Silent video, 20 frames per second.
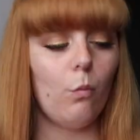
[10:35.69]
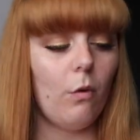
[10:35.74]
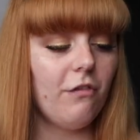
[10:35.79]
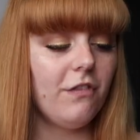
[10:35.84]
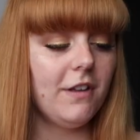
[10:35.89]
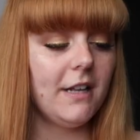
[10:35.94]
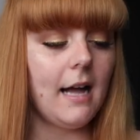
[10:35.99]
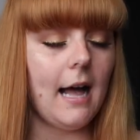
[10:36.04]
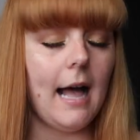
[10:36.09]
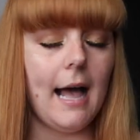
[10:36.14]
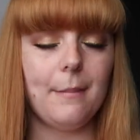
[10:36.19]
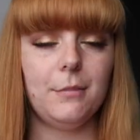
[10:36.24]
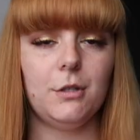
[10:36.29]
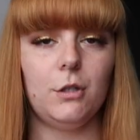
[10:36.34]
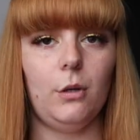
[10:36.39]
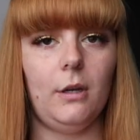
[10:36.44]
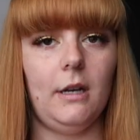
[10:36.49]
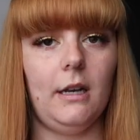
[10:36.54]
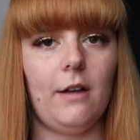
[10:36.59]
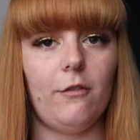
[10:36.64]
One thing I
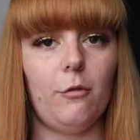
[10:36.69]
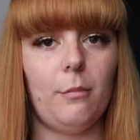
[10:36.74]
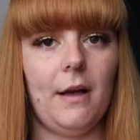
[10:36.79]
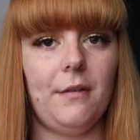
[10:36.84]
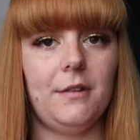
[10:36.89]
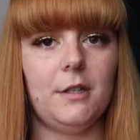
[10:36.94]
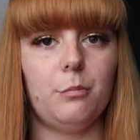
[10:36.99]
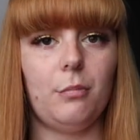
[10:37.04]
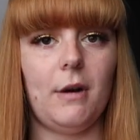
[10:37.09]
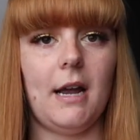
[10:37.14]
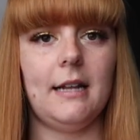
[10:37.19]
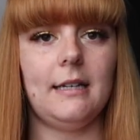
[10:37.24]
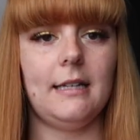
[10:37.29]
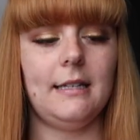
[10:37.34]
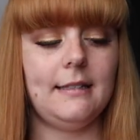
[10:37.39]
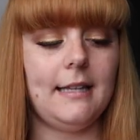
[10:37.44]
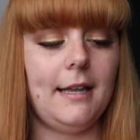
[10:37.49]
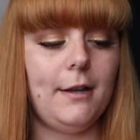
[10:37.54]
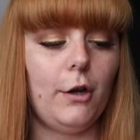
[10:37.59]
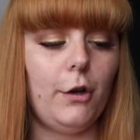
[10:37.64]
absolutely love about this brand
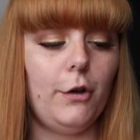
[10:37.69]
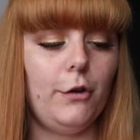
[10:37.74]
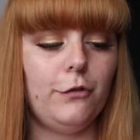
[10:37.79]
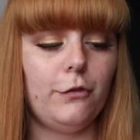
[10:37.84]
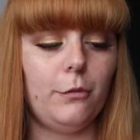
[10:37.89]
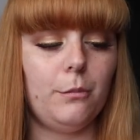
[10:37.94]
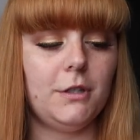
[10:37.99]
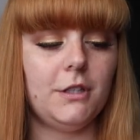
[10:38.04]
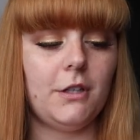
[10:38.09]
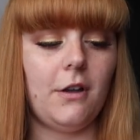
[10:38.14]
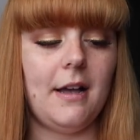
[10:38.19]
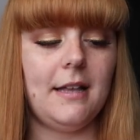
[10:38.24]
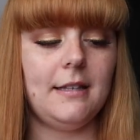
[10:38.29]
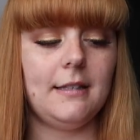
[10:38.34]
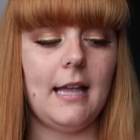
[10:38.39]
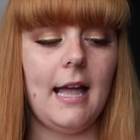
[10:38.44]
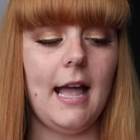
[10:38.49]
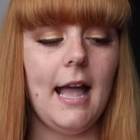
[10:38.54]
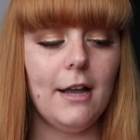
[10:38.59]
is they go from size